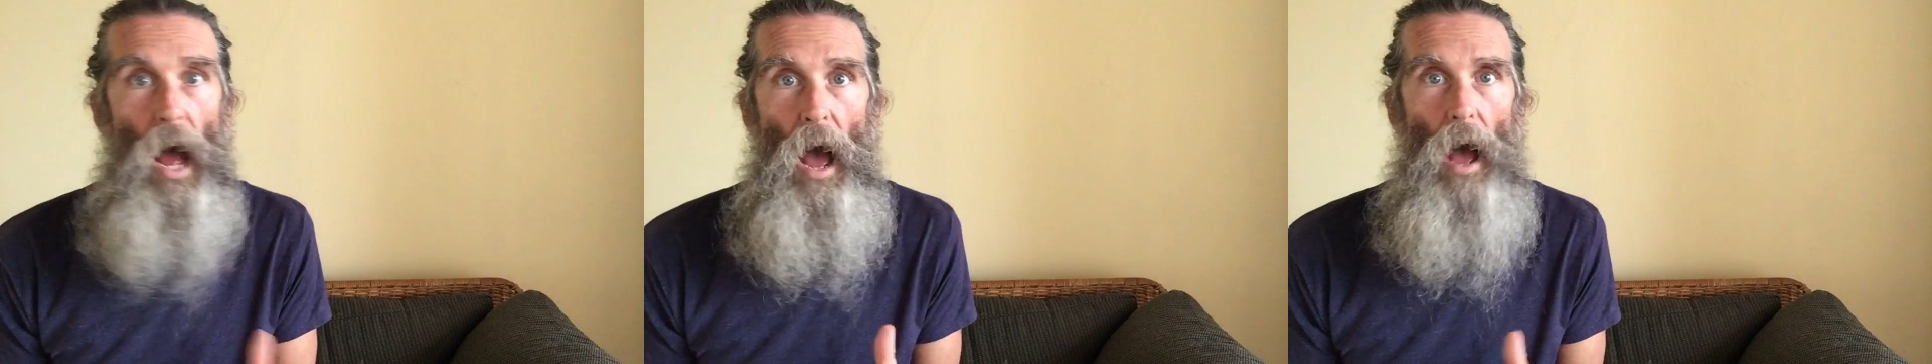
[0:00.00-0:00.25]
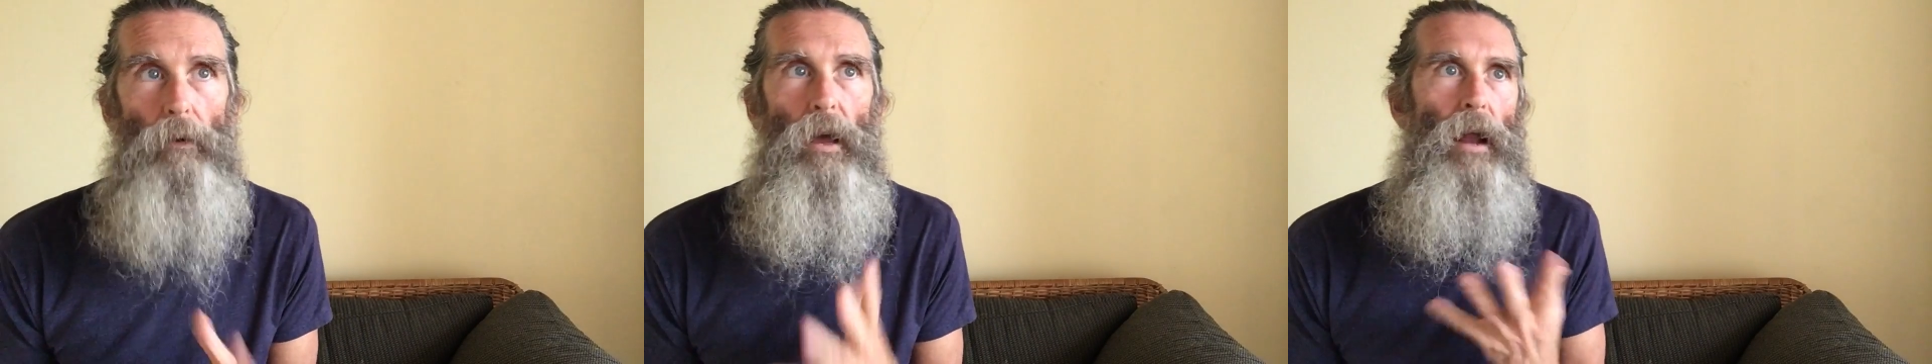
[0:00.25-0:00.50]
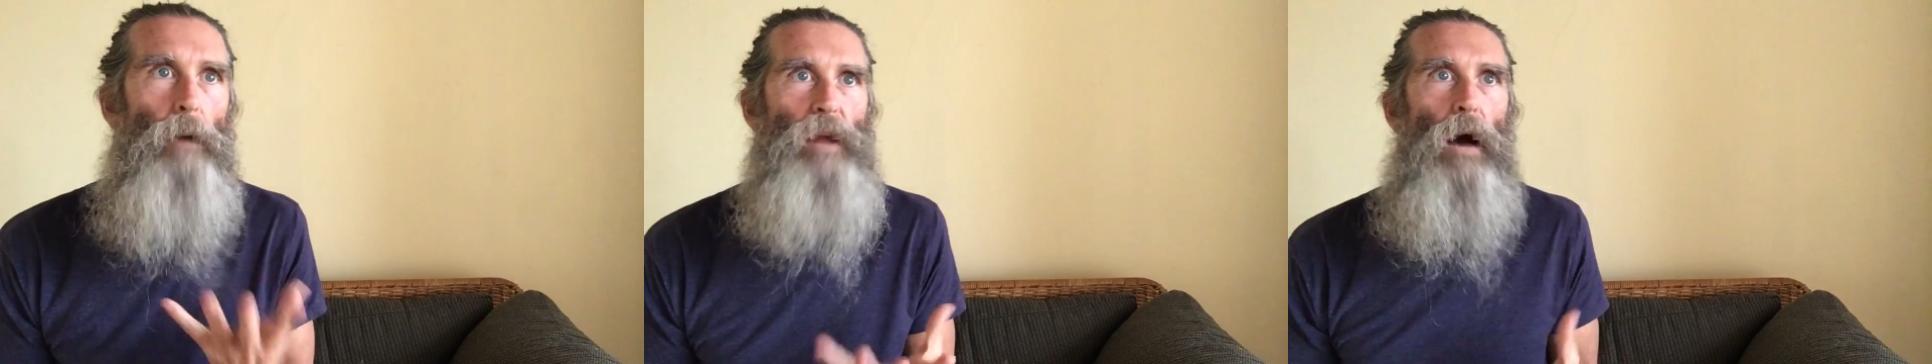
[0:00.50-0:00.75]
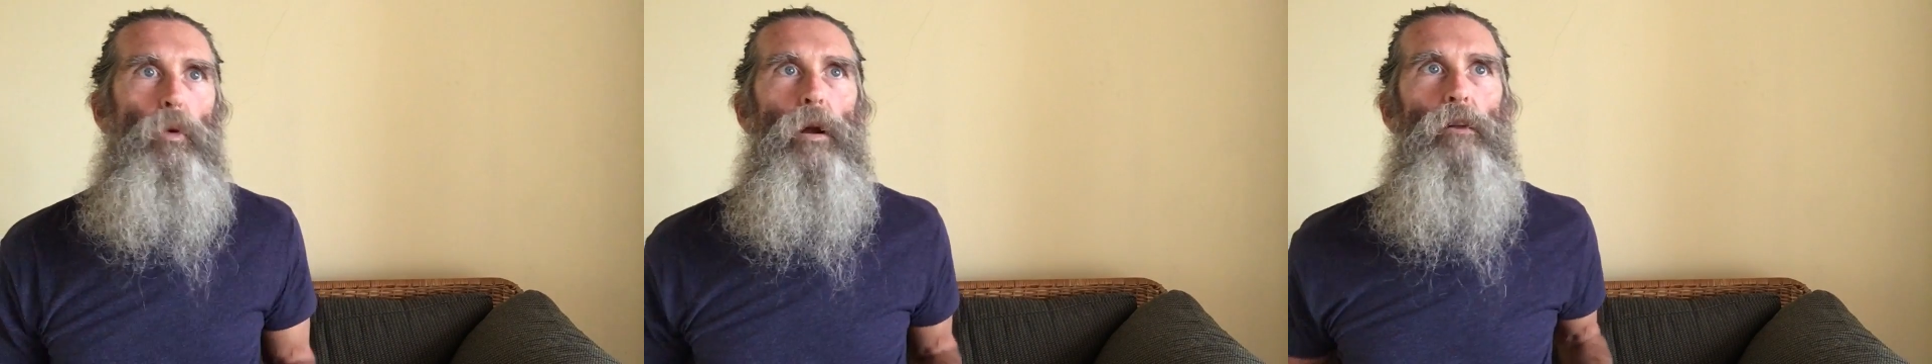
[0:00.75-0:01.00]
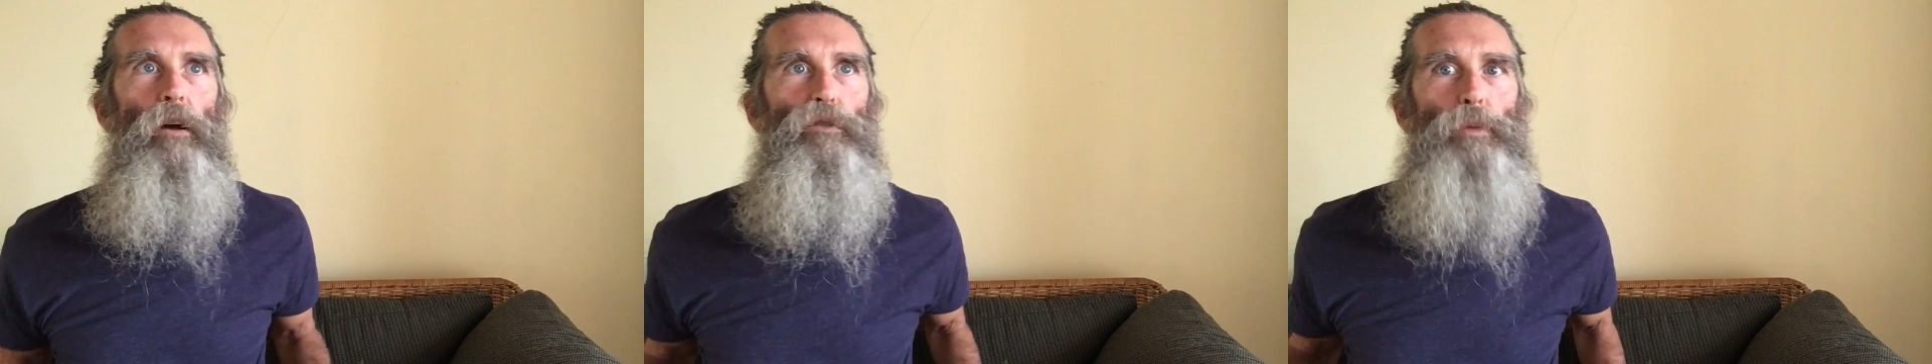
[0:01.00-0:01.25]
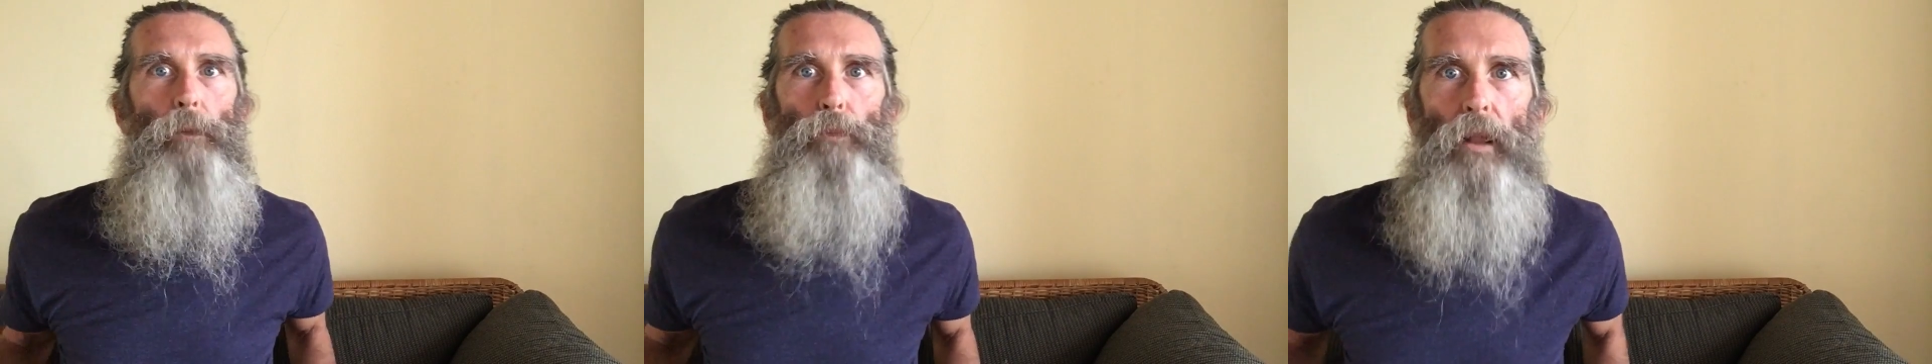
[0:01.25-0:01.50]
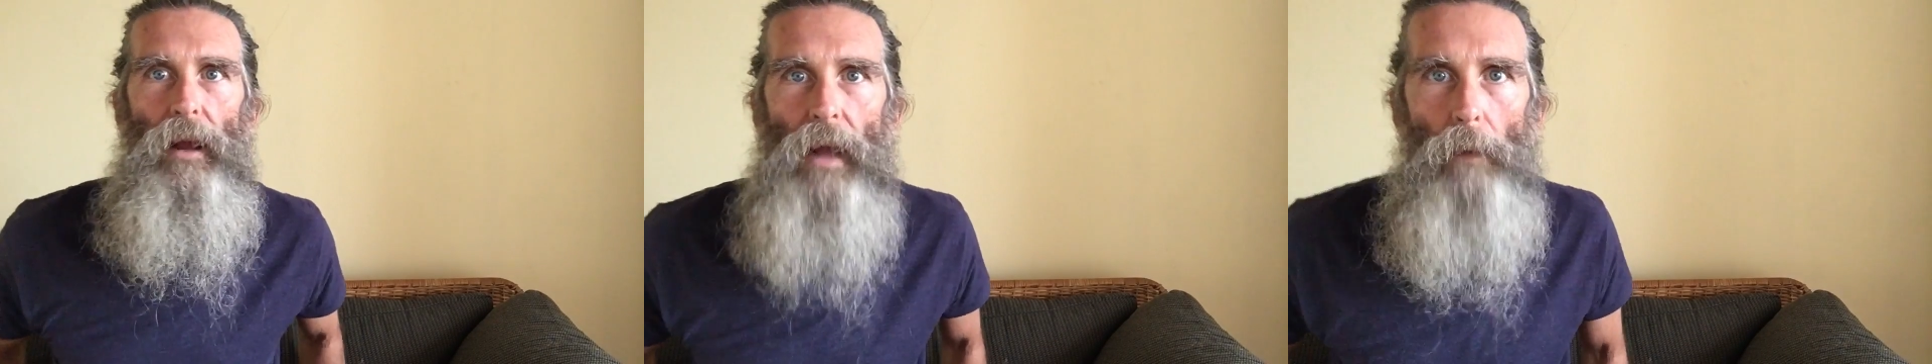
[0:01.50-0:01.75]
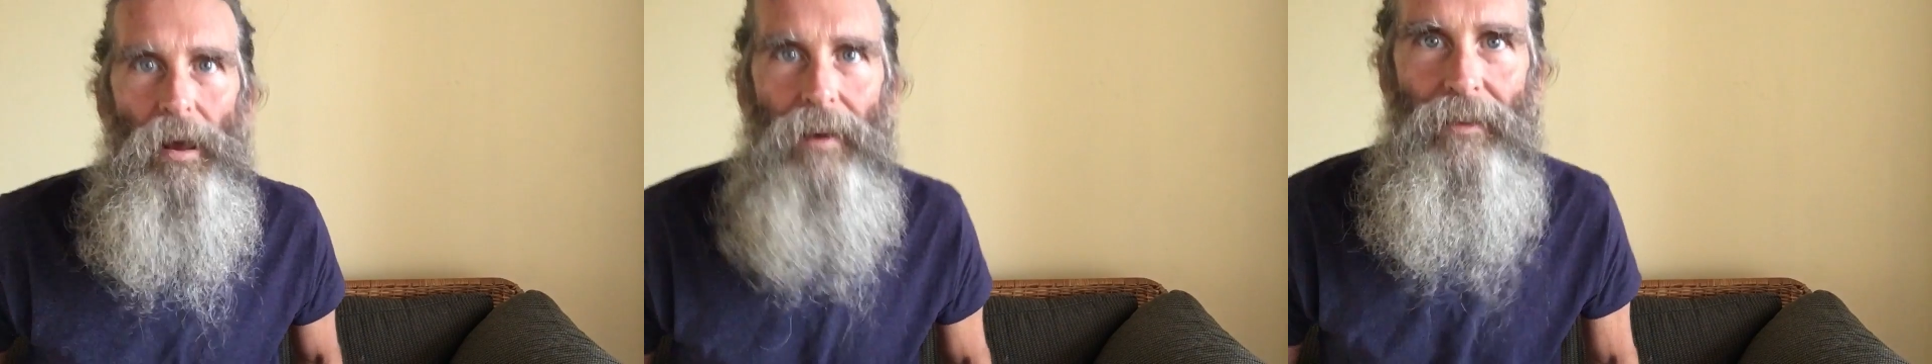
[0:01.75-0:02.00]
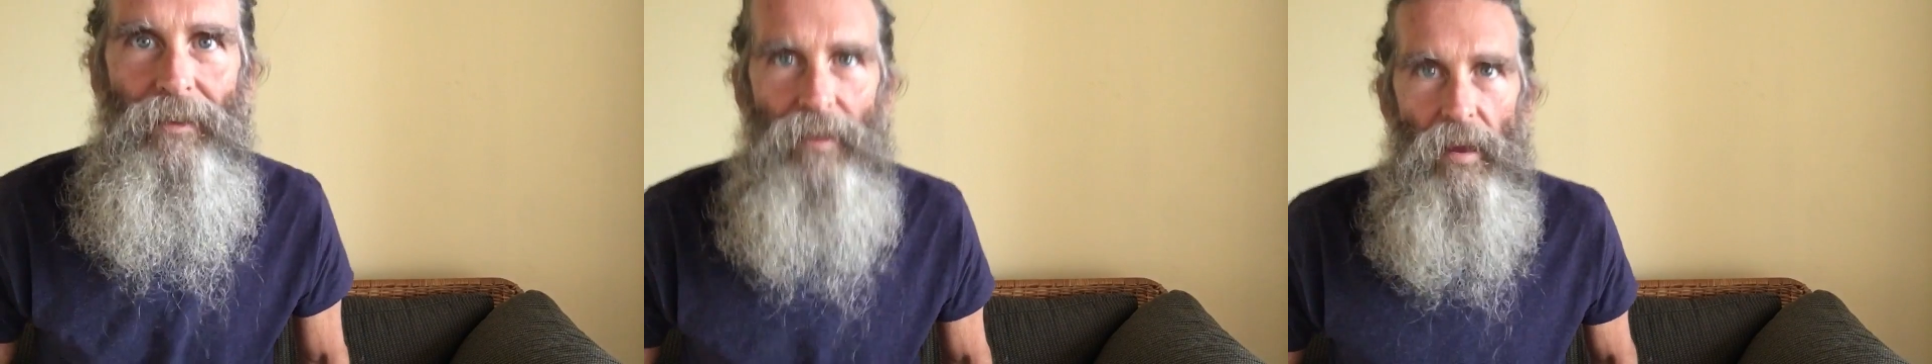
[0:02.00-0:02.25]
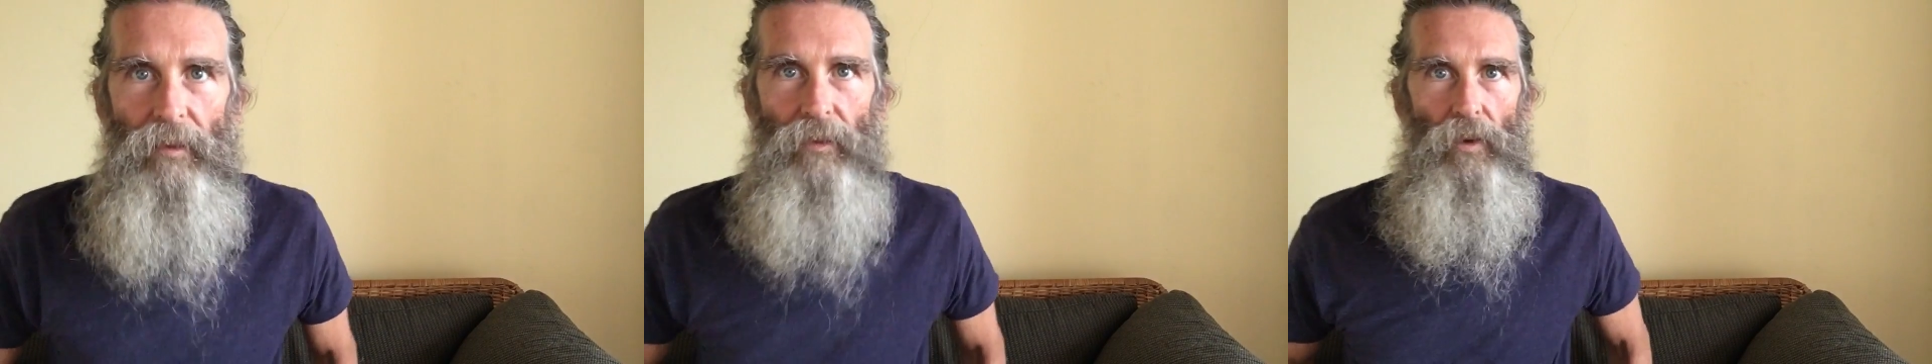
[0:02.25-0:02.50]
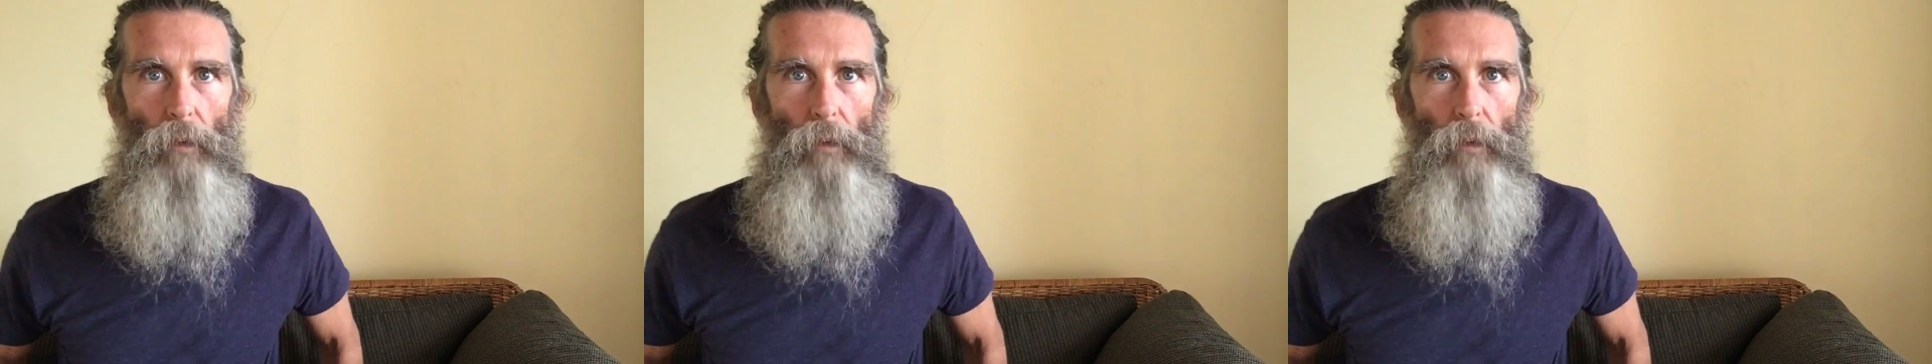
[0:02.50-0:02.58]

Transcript: and I'm not one of those people, like, I'm not a censor.